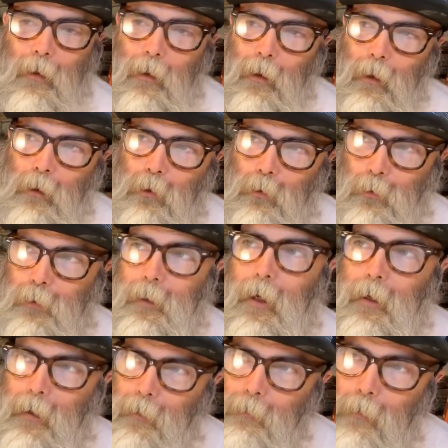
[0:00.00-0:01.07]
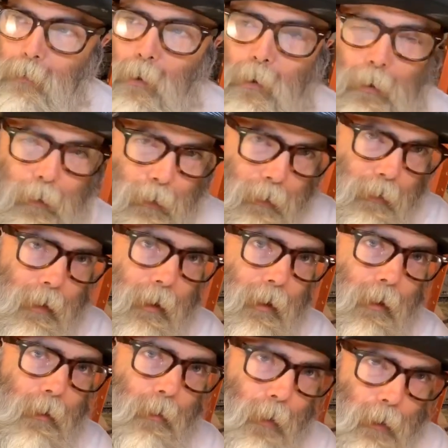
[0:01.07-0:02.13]
creating more
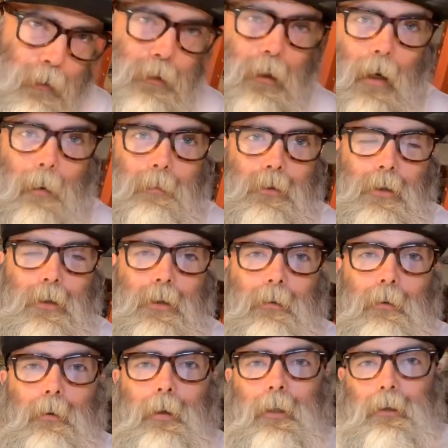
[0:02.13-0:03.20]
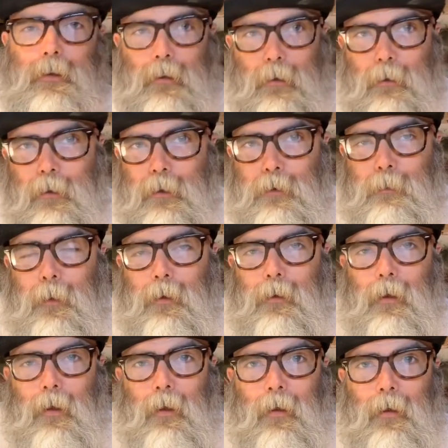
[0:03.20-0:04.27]
workshops just through encouragement
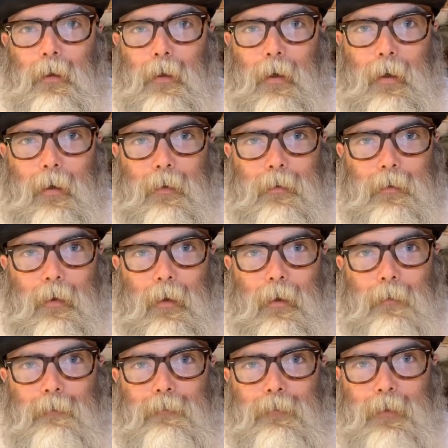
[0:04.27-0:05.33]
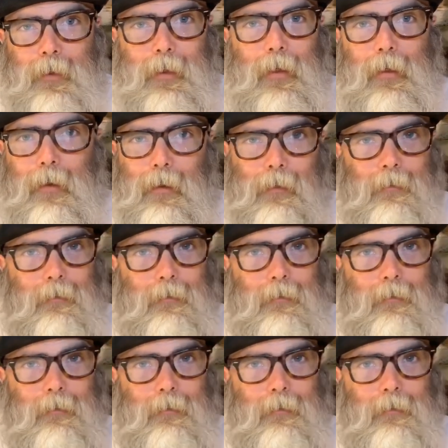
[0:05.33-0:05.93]
and getting